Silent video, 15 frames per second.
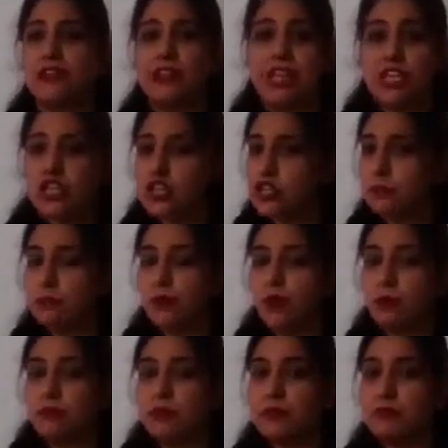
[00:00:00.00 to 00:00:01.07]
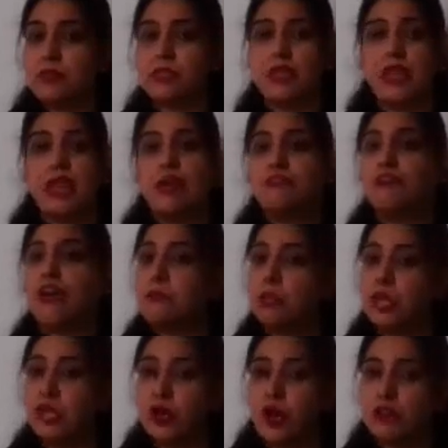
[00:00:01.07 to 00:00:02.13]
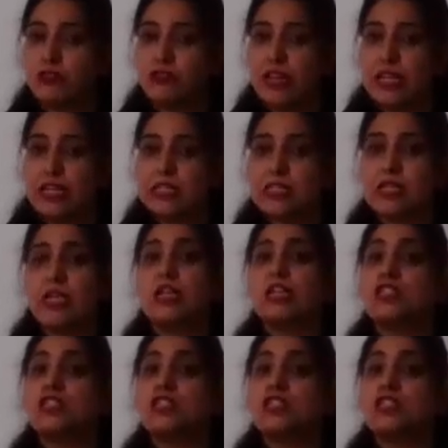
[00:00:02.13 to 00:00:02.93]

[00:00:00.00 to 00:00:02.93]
relationship problems, family conflicts.